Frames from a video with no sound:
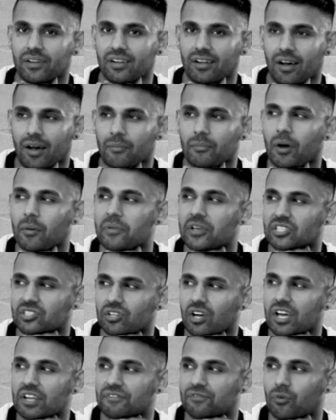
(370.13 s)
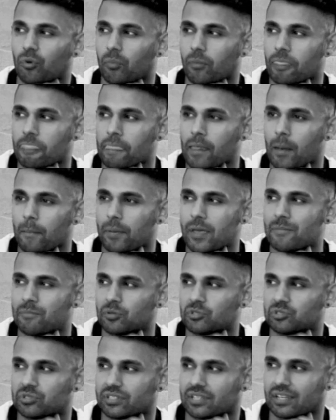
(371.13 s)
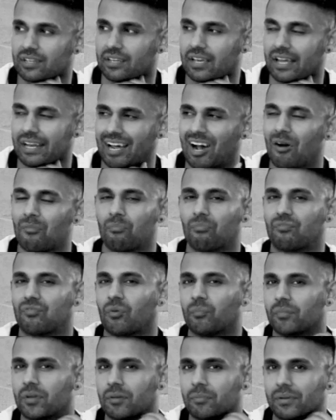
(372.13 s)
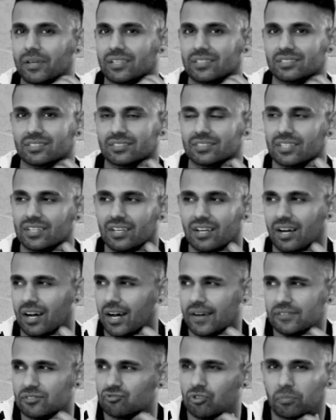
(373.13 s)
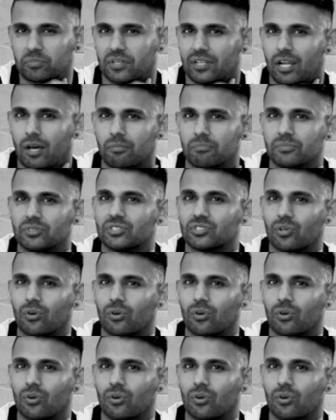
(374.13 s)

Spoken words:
man. I'm excited for people to get an album from me because I haven't dropped an album in